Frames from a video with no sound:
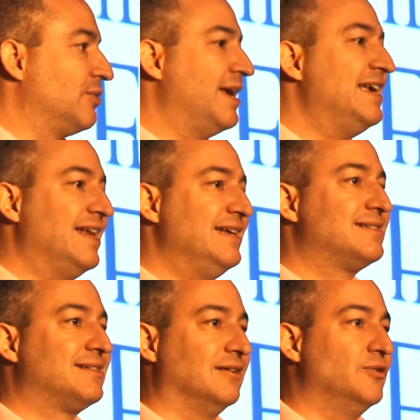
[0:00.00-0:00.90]
And so he
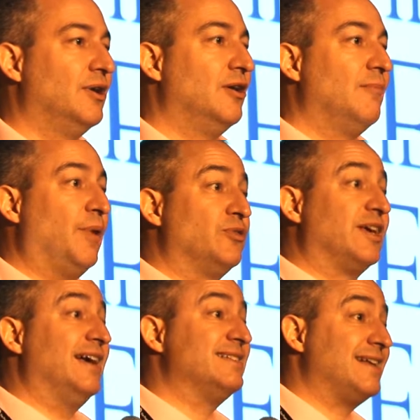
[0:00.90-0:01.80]
needs to
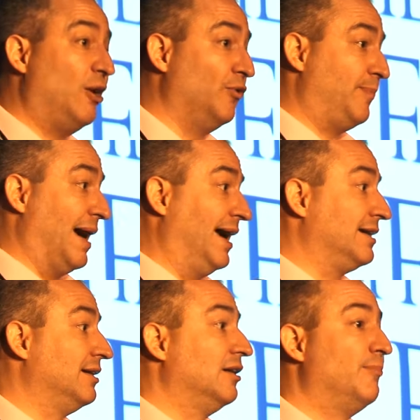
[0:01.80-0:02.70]
both get his health
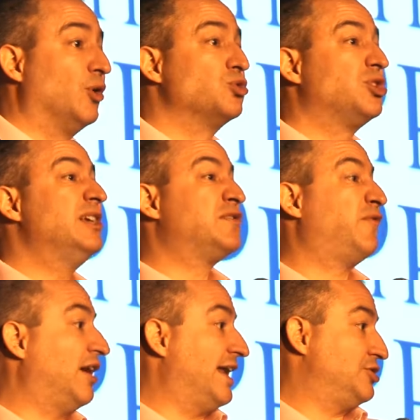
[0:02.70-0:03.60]
back, but also
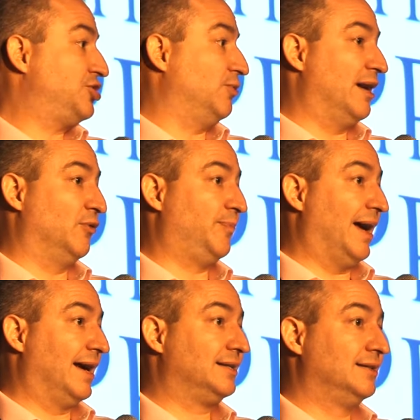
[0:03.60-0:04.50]
his financial
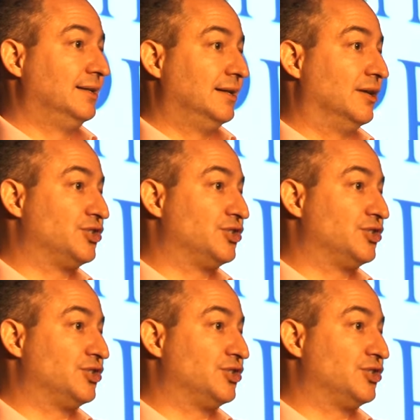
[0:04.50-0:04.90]
health back.